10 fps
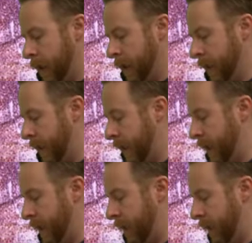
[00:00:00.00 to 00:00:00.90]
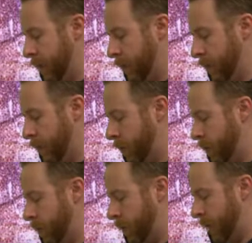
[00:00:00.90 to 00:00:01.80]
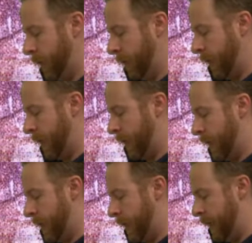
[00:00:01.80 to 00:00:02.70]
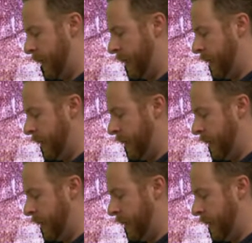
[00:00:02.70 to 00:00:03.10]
like this. A big eye,